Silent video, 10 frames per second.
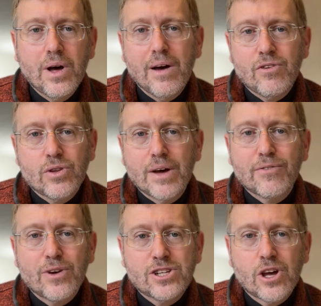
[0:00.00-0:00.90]
of your love
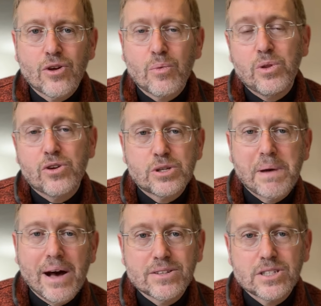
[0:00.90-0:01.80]
for each other with your
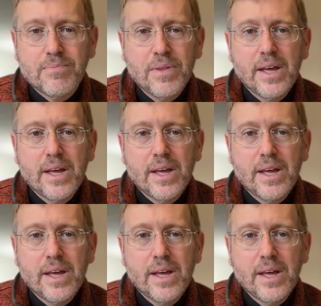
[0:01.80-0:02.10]
spouse.